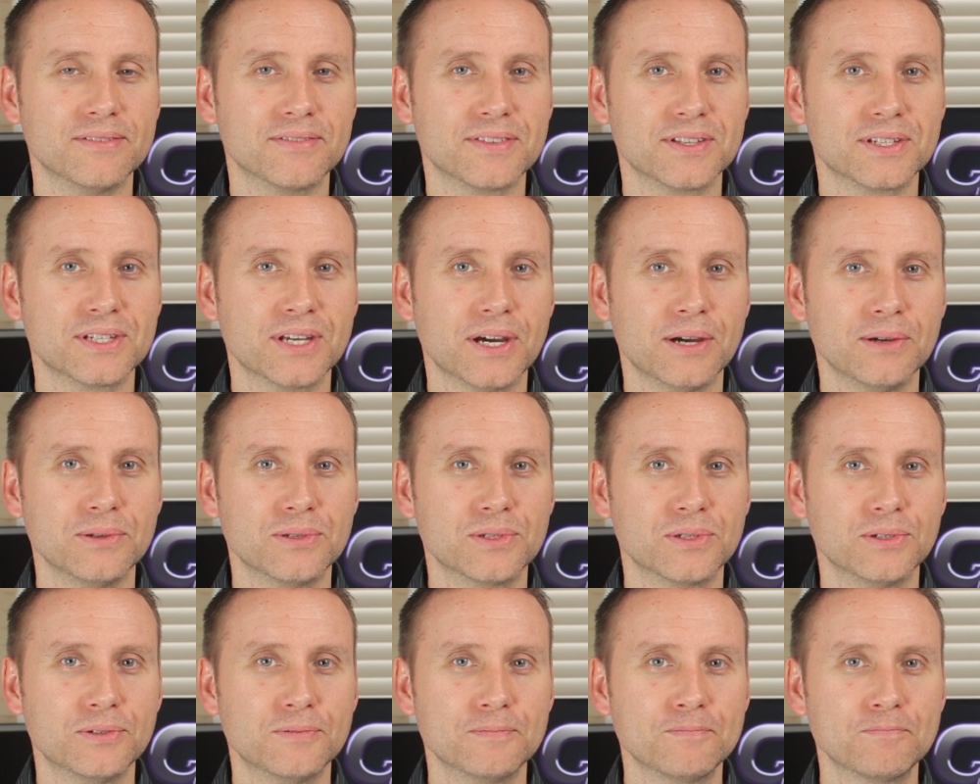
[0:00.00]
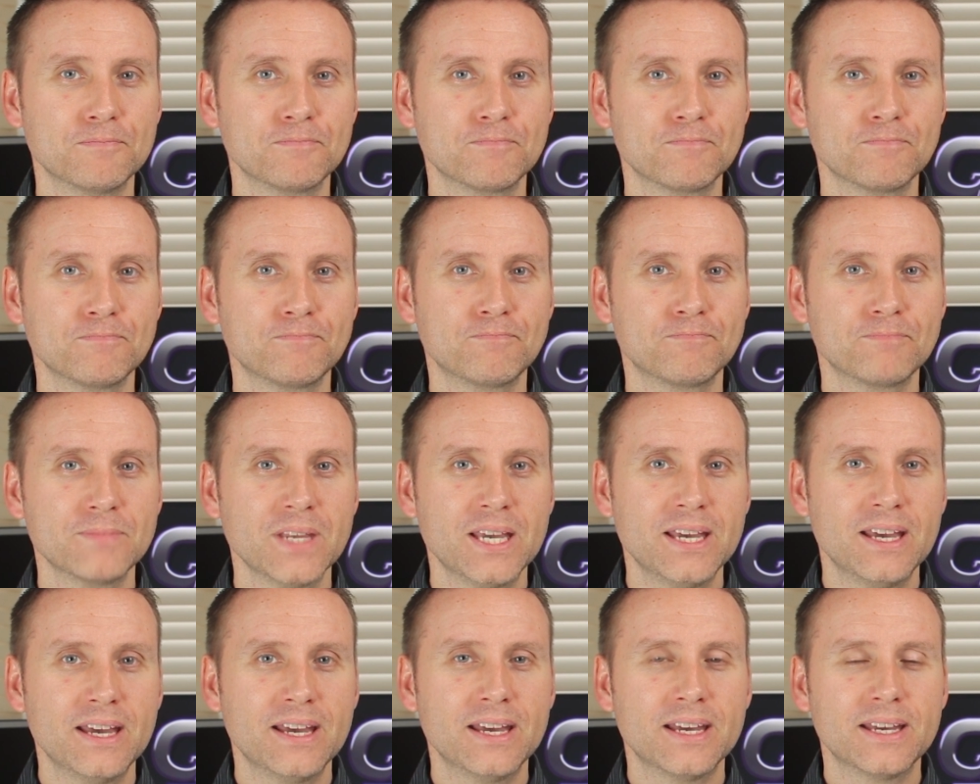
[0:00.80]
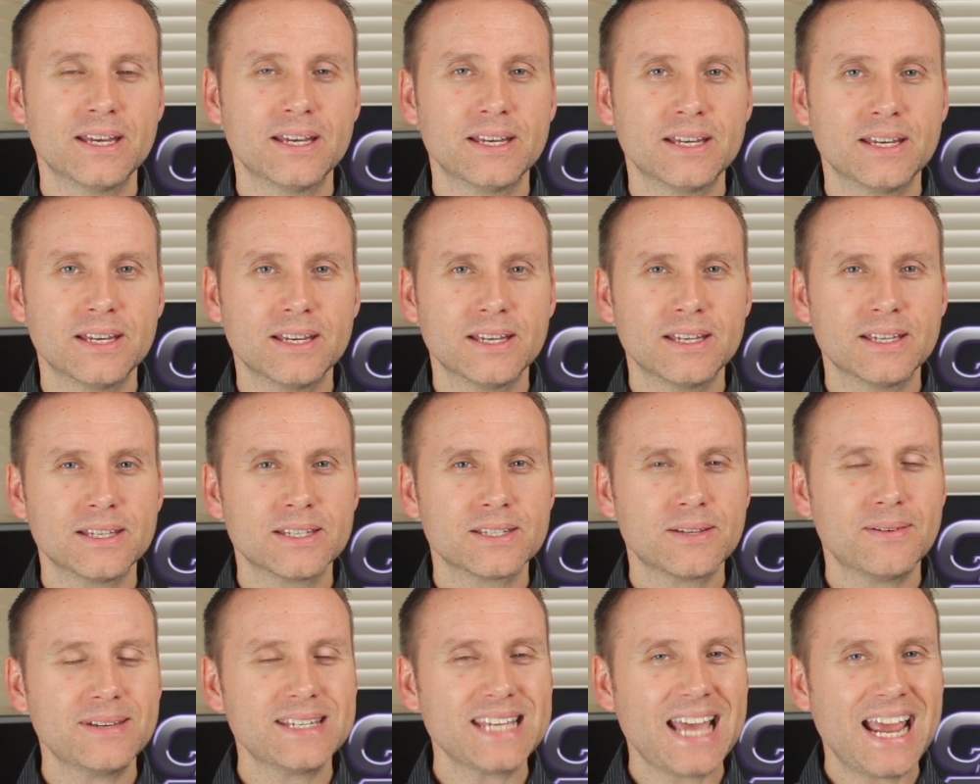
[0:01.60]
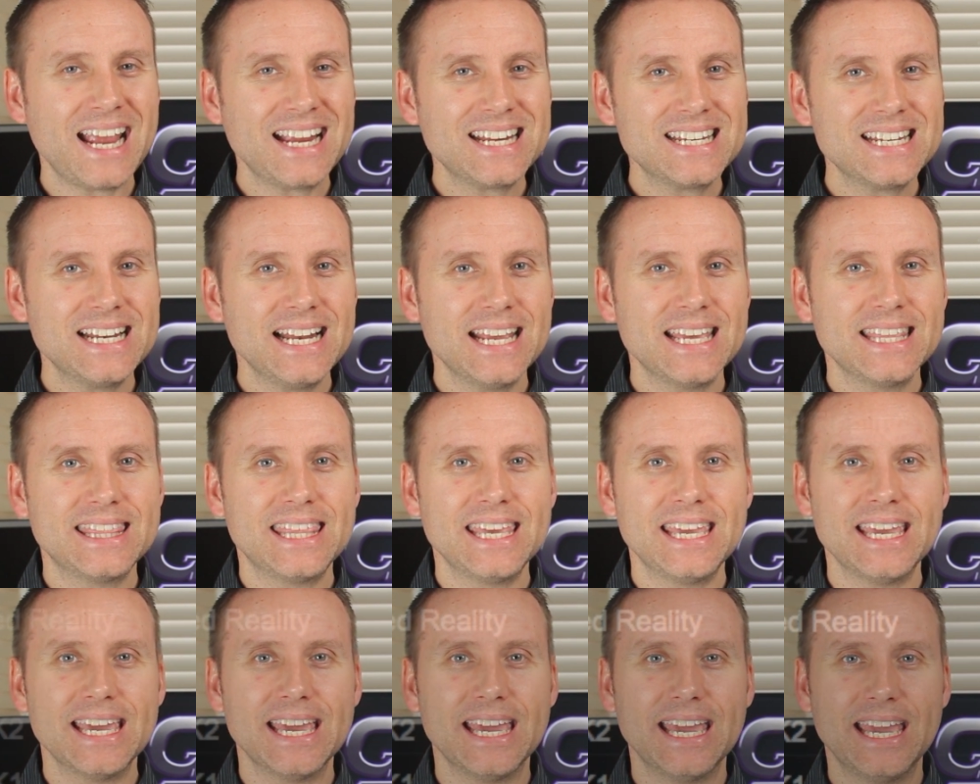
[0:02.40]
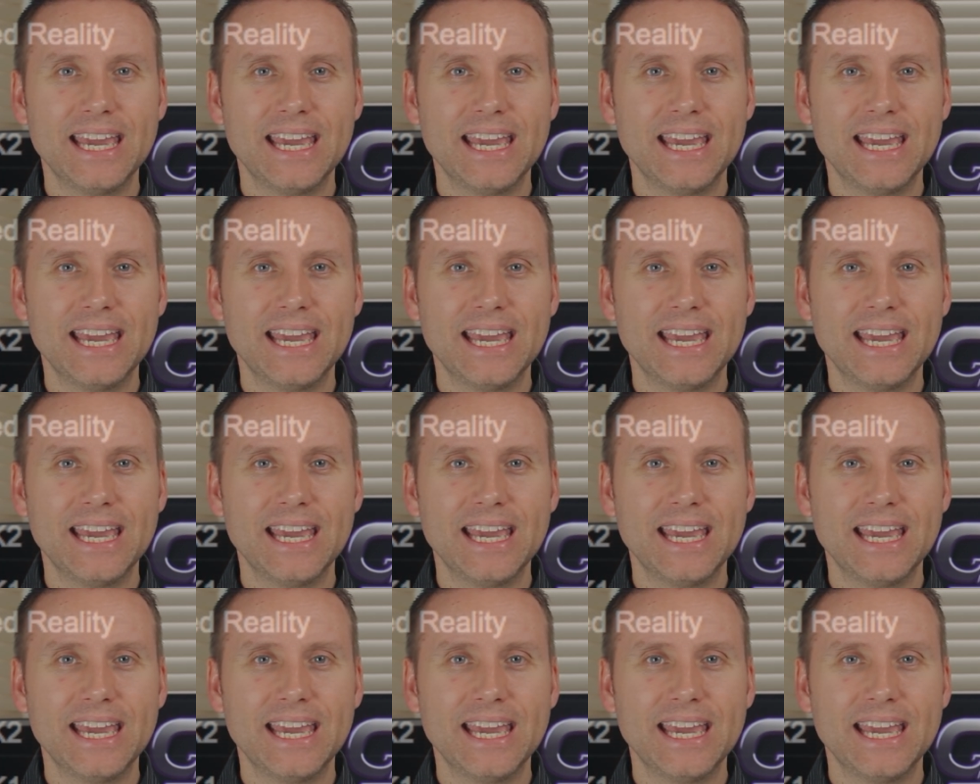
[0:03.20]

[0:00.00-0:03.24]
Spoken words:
of the total. So it's actually the